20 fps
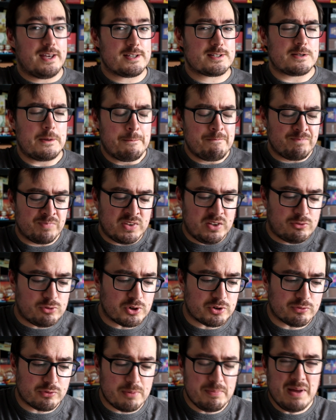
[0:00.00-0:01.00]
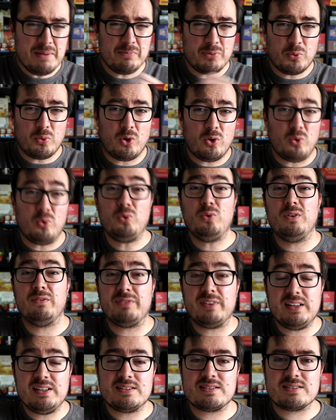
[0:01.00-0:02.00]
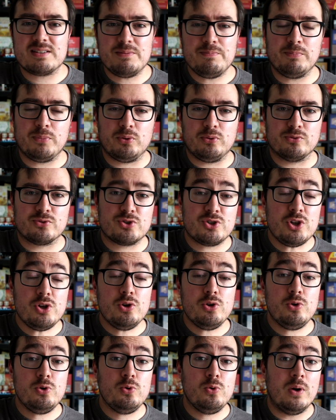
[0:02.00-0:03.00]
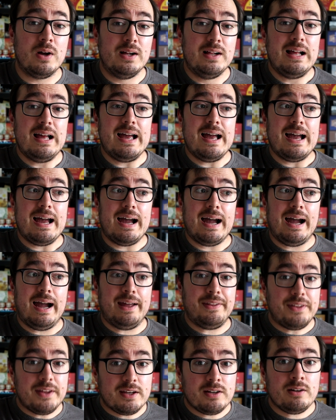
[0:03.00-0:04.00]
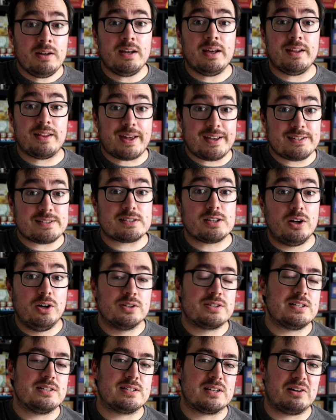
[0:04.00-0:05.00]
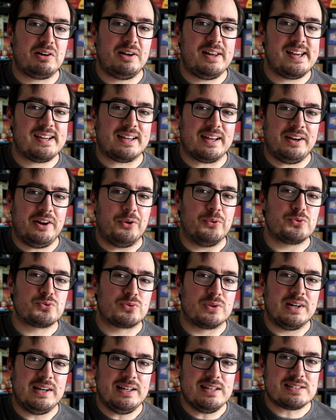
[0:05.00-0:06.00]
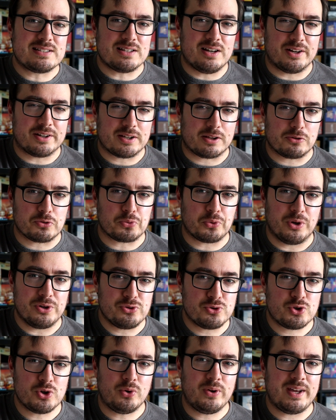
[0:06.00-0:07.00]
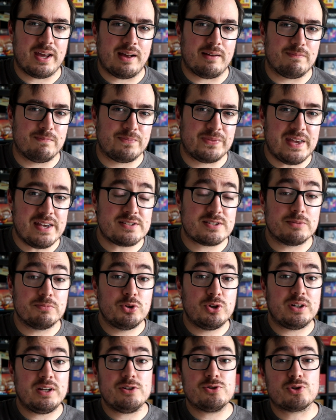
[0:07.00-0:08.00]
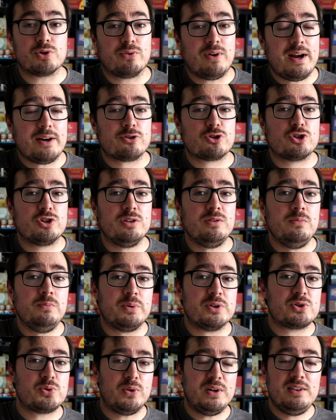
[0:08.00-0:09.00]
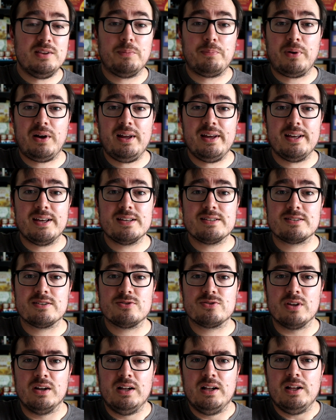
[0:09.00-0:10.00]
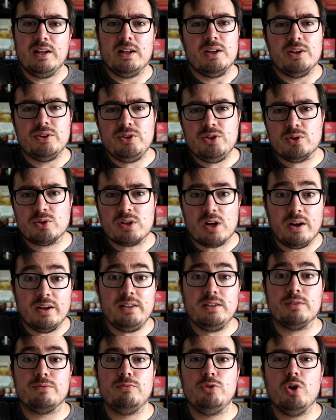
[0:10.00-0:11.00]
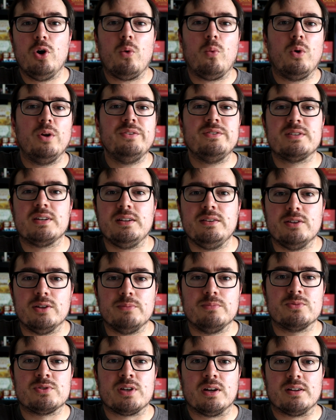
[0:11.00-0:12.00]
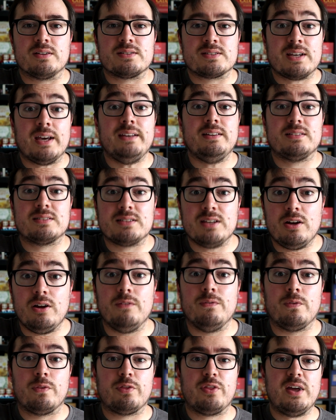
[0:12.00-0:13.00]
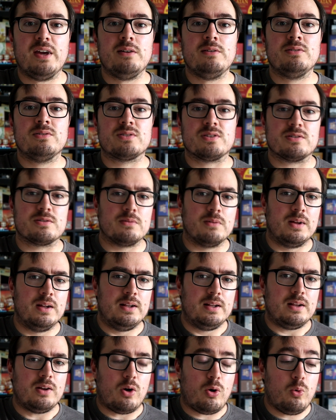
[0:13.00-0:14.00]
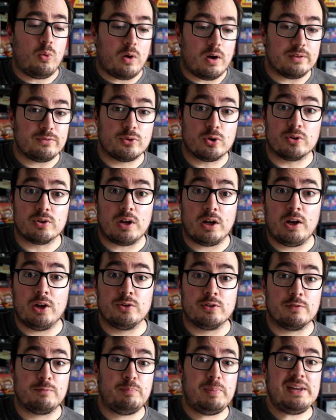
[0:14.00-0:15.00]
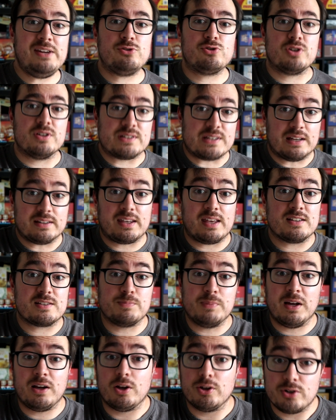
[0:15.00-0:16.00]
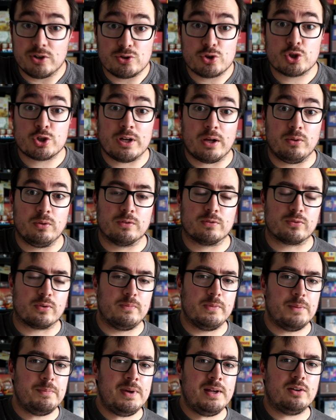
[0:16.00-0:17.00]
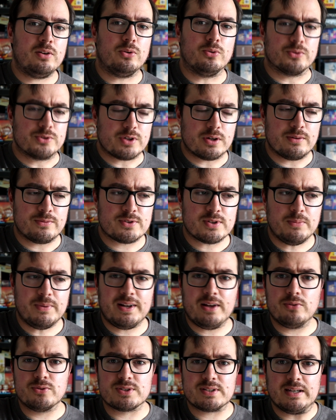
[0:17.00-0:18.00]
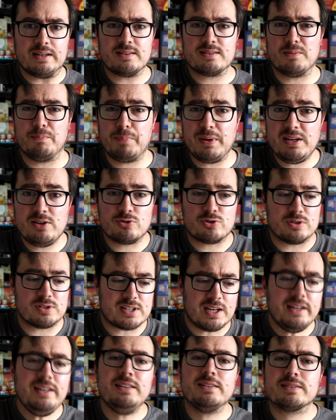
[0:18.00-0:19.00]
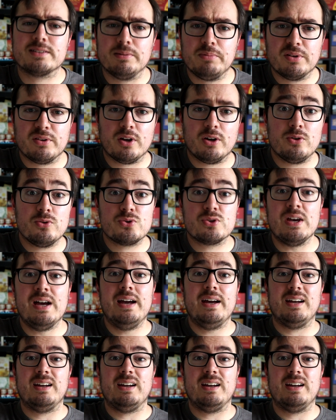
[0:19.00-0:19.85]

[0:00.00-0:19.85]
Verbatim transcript: this. You've got to remember what all of these symbols do. And then they started to click and I was really starting to enjoy it. There's some good interaction between the players as you're kind of not wanting them to take certain things as, oh, I've got a load of beaches, that gets me a load of shells from the middle. So if someone else takes a beach and takes some of those,